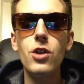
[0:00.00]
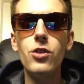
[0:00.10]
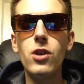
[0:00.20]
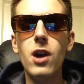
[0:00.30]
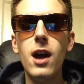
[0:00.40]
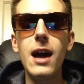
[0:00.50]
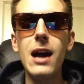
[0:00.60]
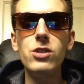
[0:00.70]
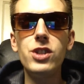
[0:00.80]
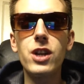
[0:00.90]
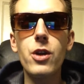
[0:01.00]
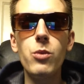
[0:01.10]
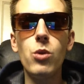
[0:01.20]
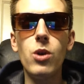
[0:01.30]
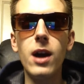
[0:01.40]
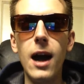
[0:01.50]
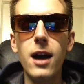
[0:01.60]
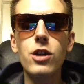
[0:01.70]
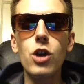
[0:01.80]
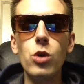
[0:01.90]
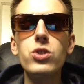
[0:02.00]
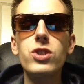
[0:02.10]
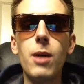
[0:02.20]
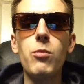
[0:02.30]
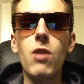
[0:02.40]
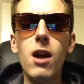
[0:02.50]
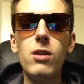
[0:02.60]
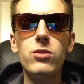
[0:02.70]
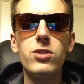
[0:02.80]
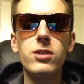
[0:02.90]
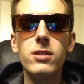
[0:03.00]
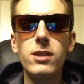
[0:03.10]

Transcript: You know, Algieri will uh, go some rounds.